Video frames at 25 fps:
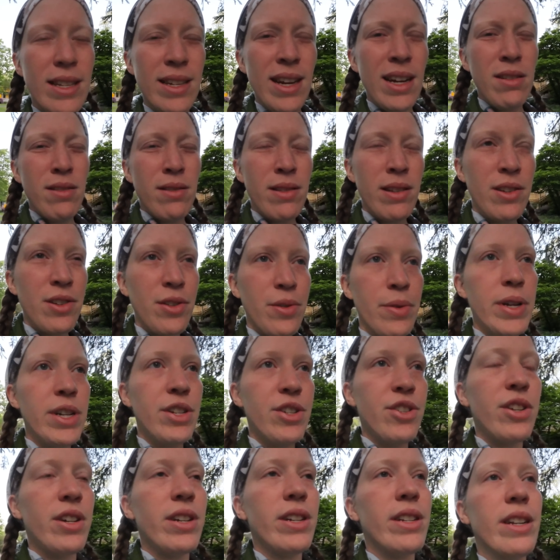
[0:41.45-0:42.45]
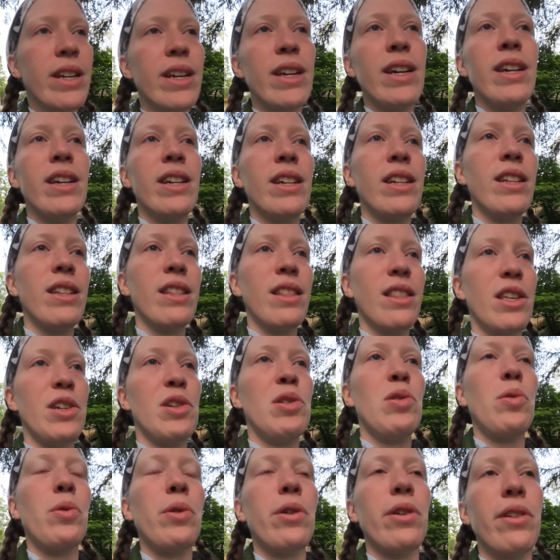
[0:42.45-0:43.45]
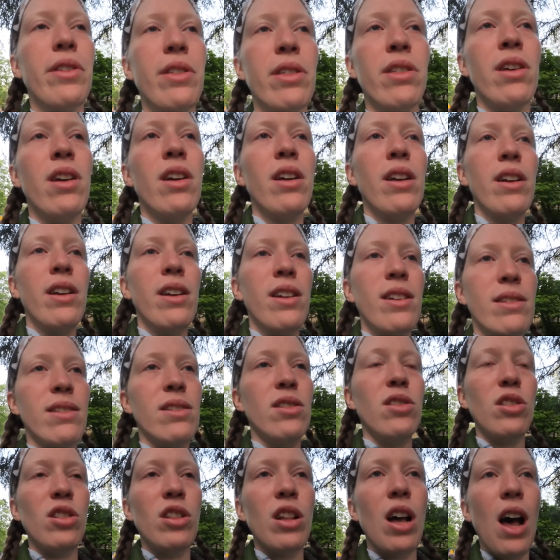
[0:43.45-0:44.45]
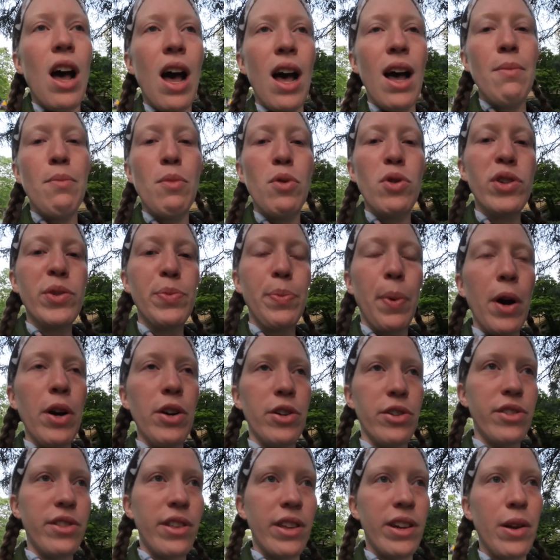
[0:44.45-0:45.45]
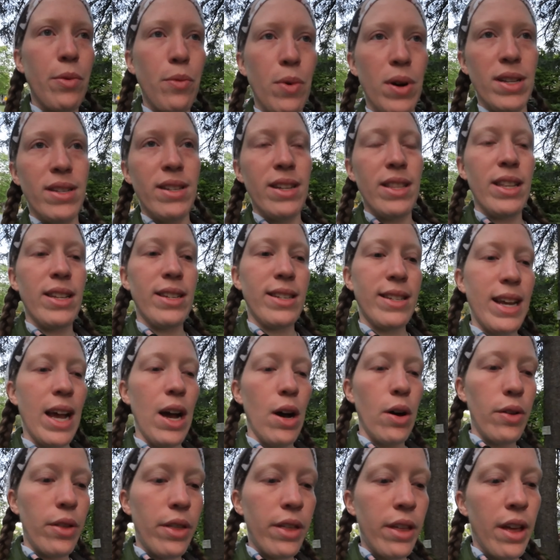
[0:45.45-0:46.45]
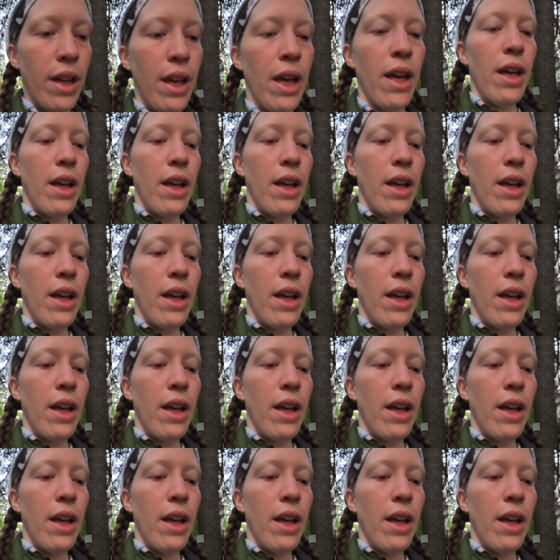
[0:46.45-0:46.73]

town situation in the north is a lot more sparse than it was in the south.